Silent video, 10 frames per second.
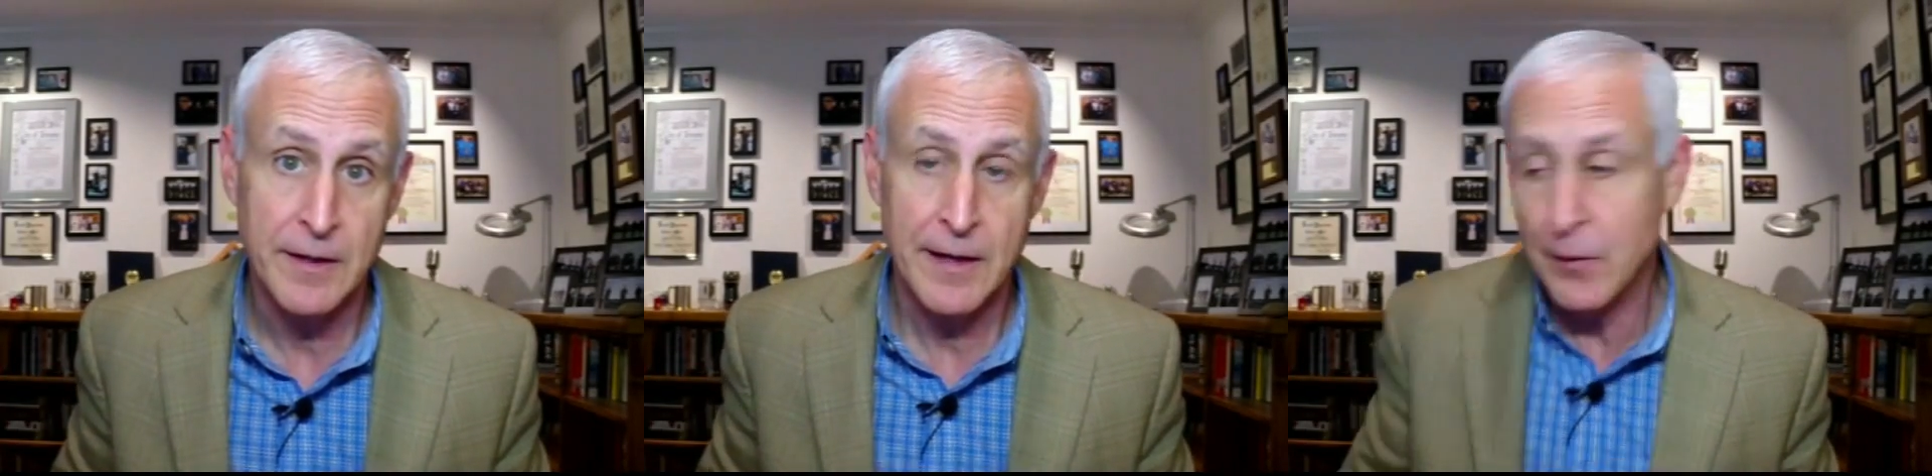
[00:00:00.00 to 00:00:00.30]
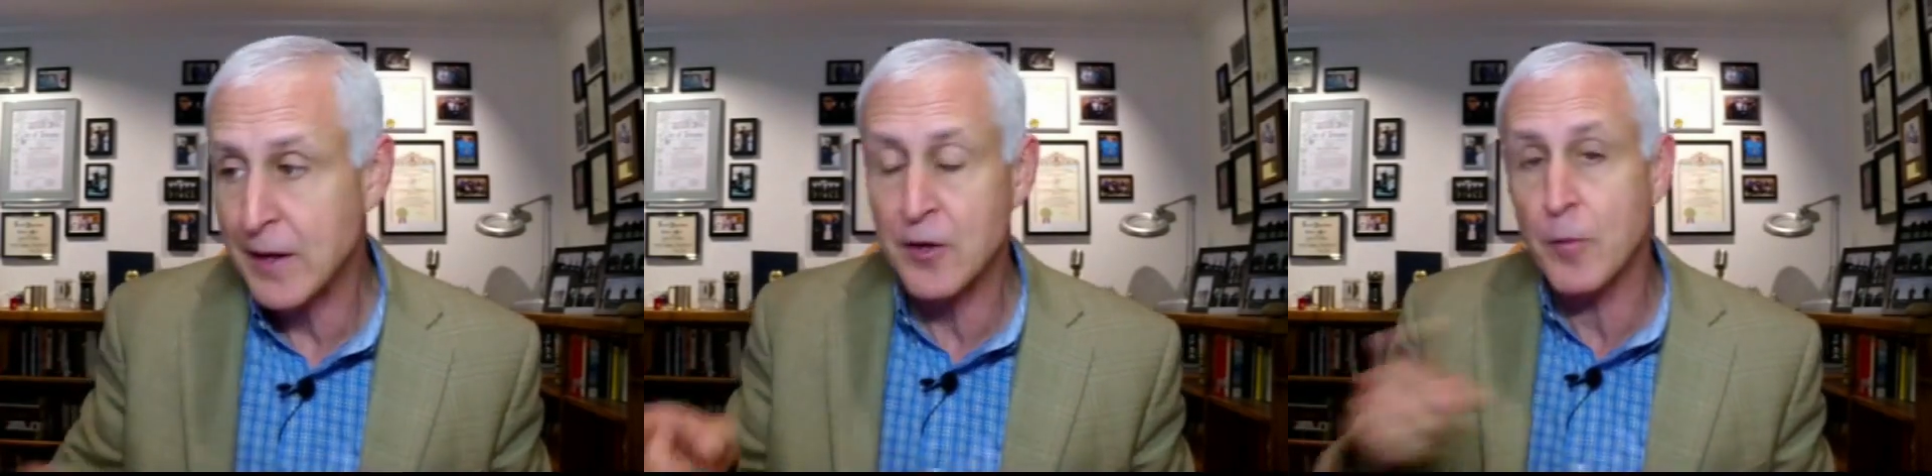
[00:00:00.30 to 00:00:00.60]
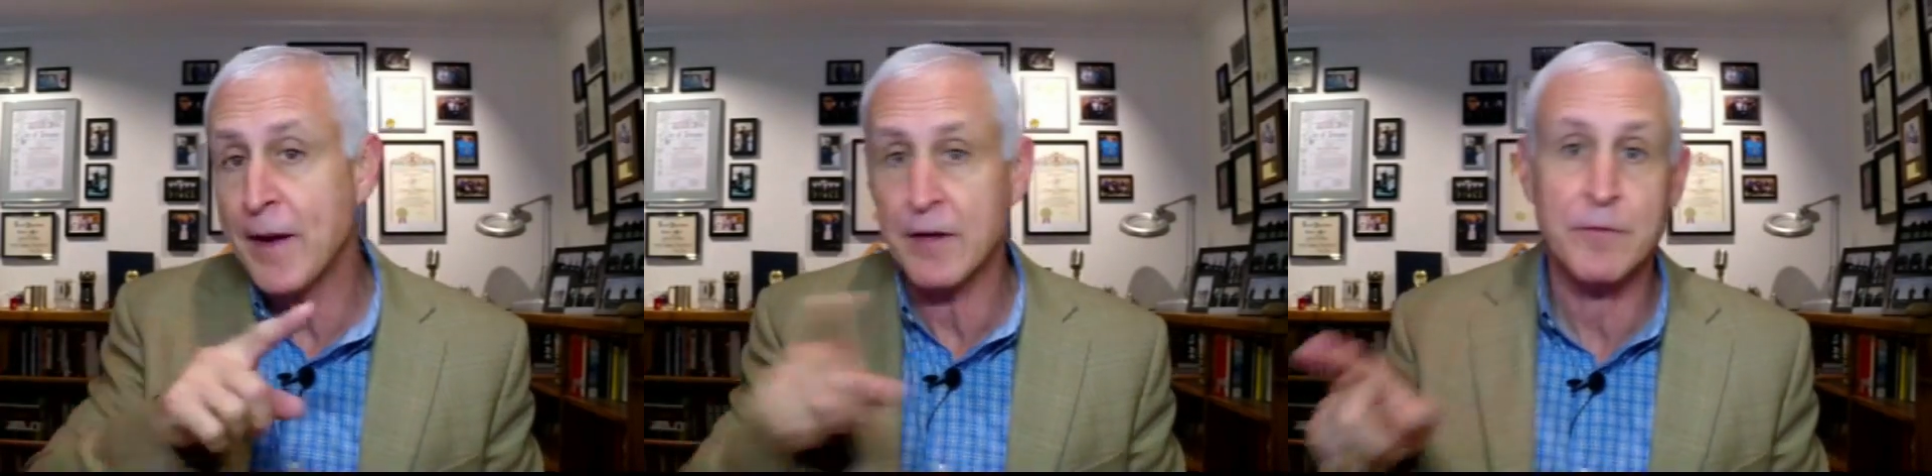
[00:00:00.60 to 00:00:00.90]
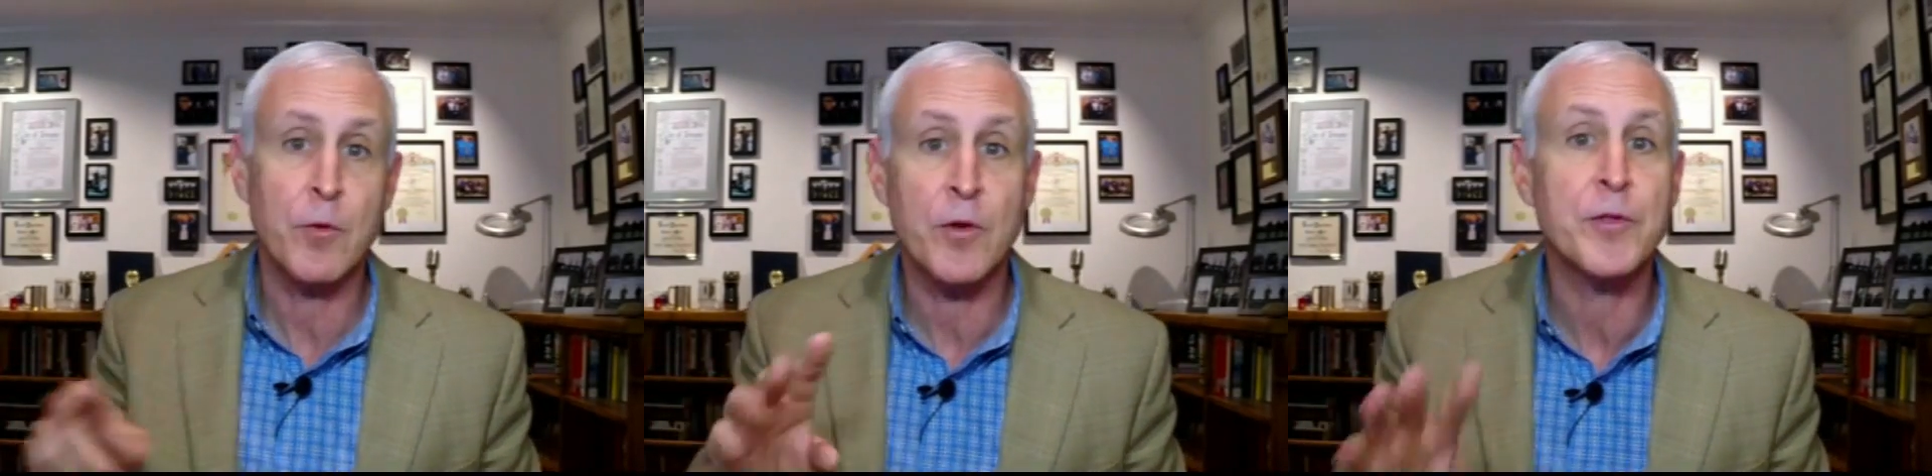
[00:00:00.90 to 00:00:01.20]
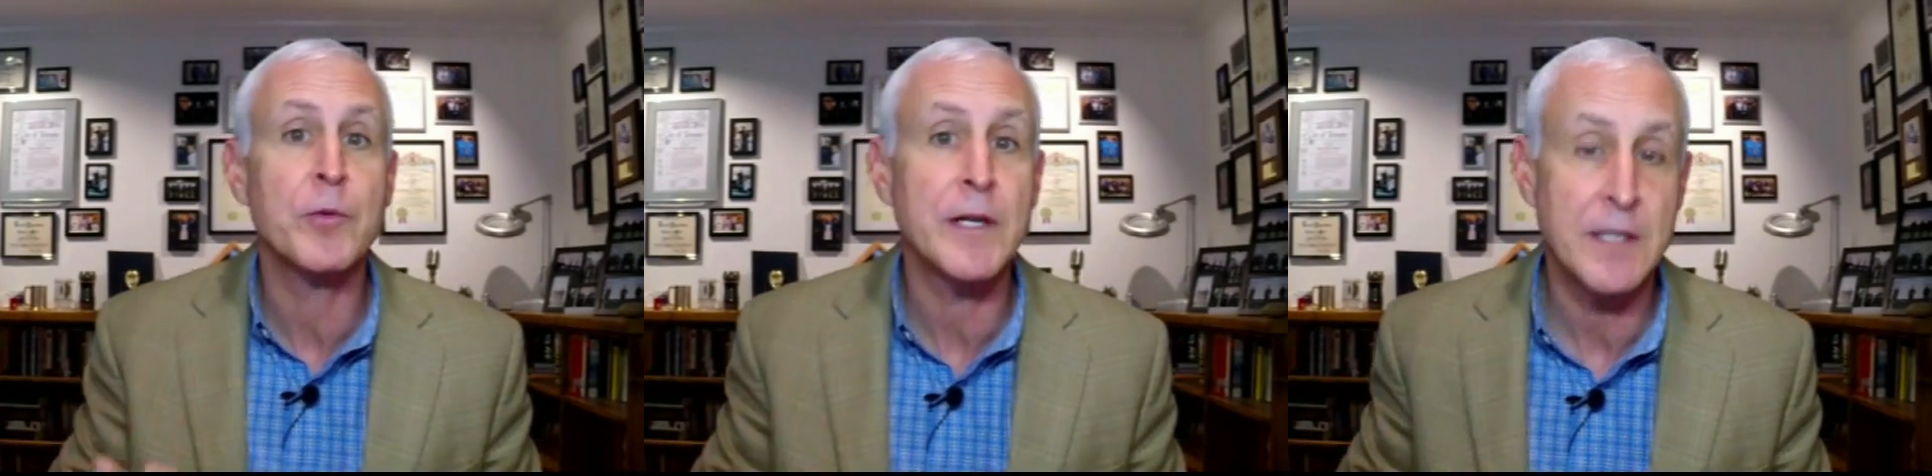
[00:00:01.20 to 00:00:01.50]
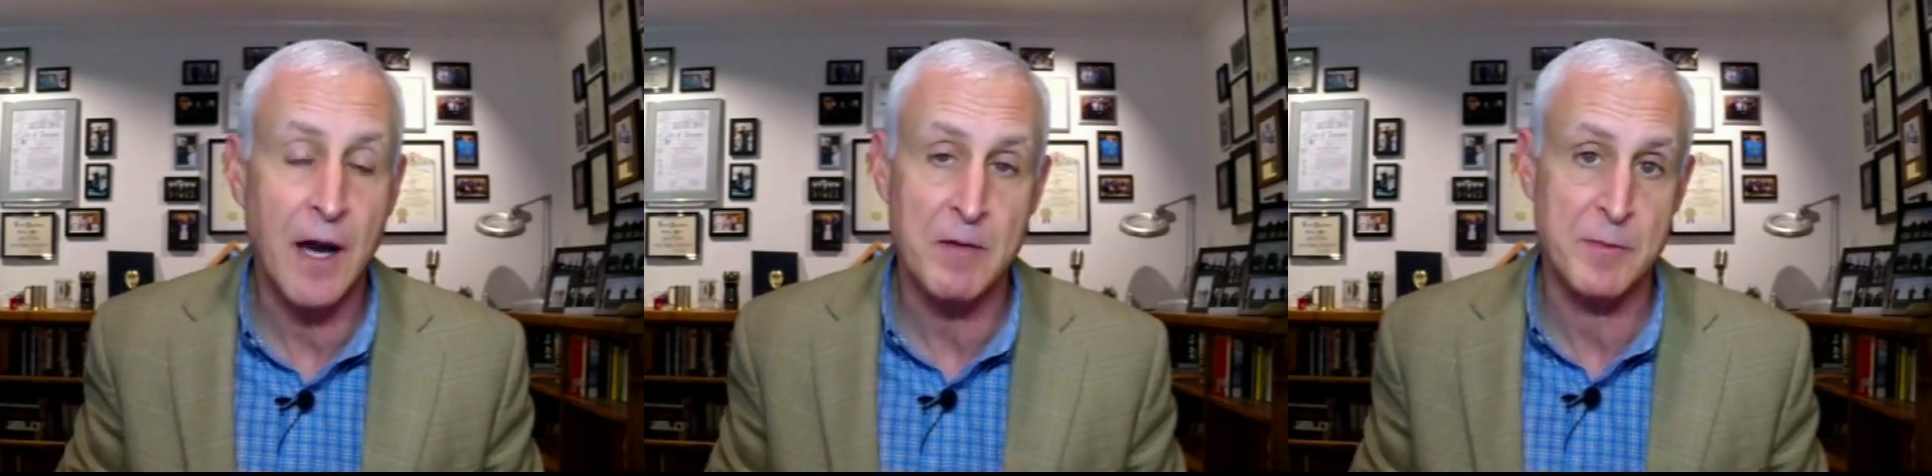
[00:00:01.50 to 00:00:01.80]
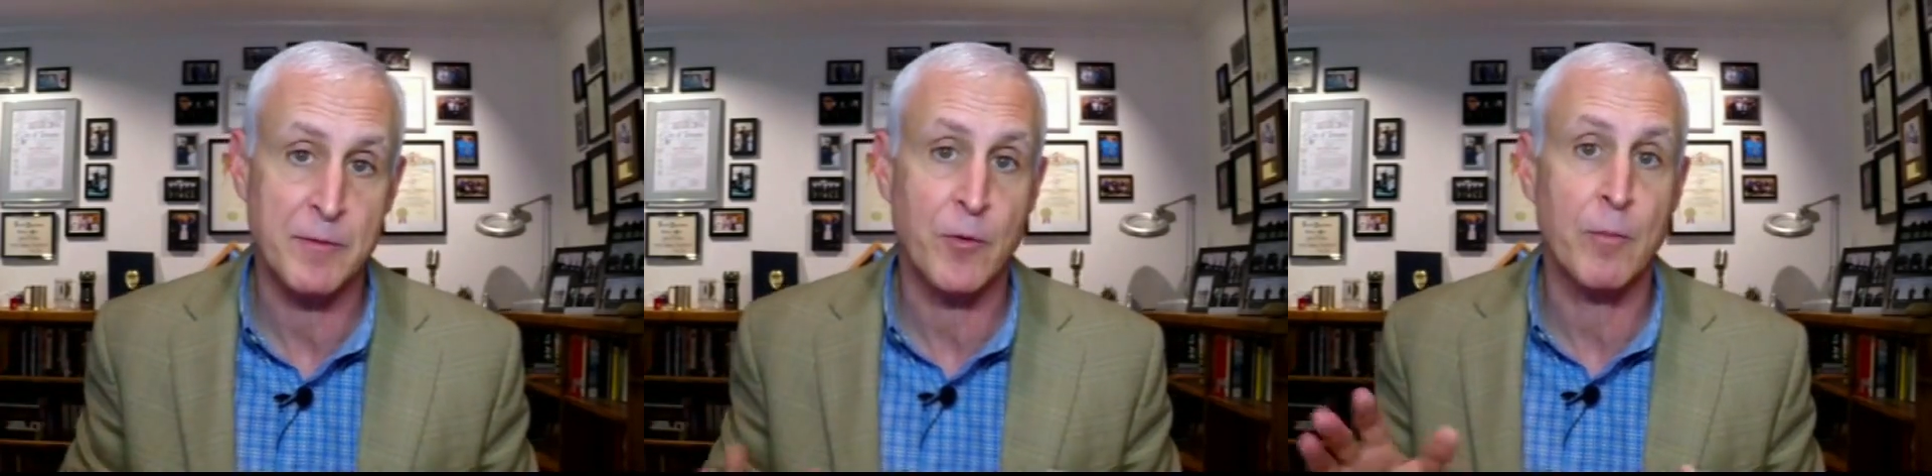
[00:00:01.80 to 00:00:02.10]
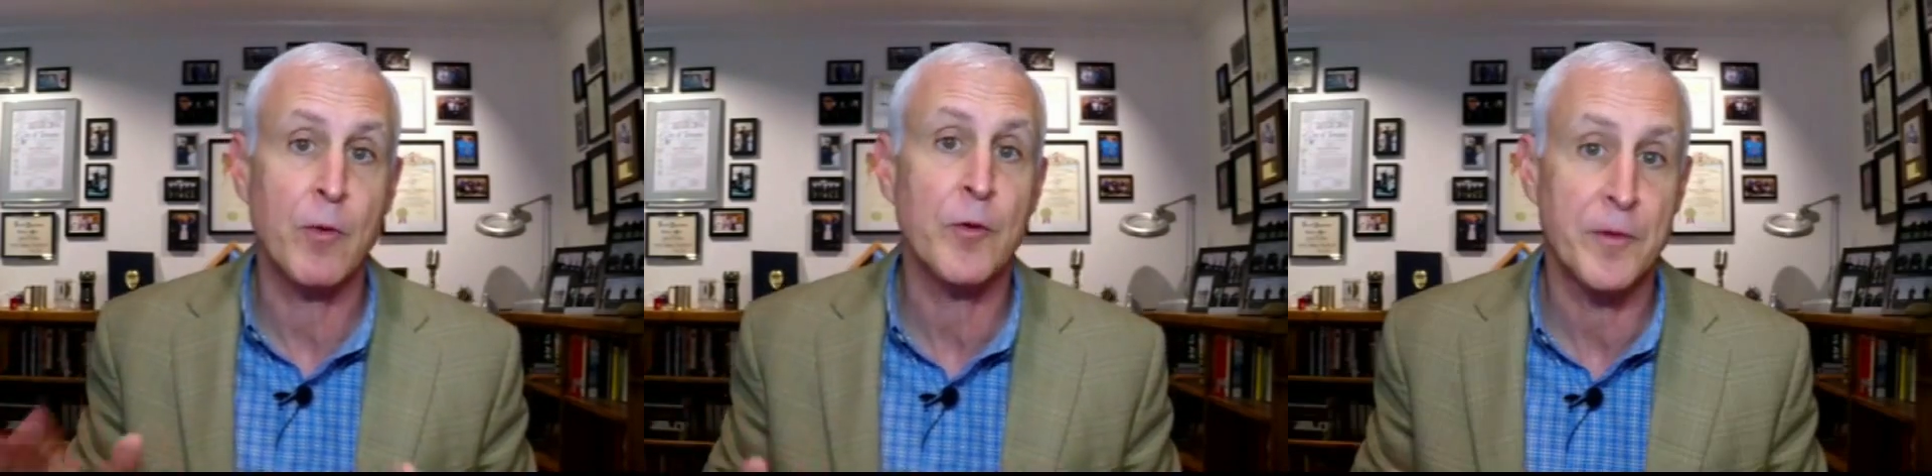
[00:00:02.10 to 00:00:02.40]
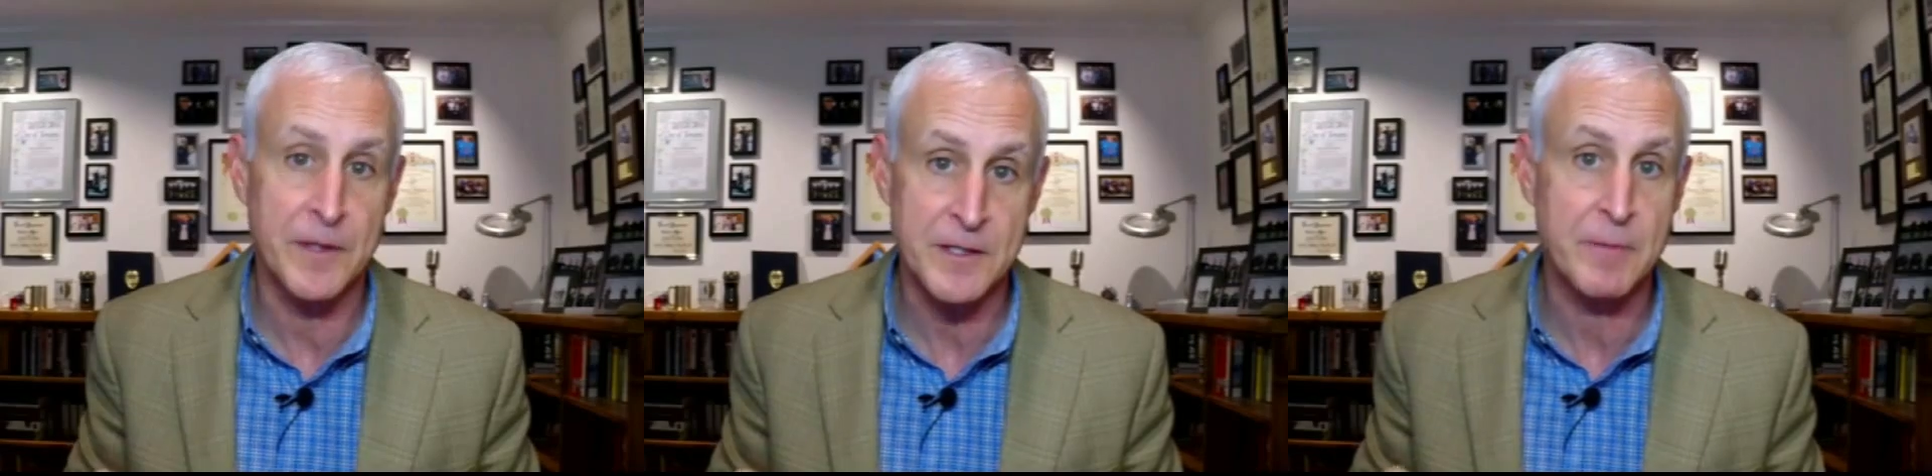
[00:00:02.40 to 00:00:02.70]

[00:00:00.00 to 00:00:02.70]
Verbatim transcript: I only had to go back and forth 3 times before both of these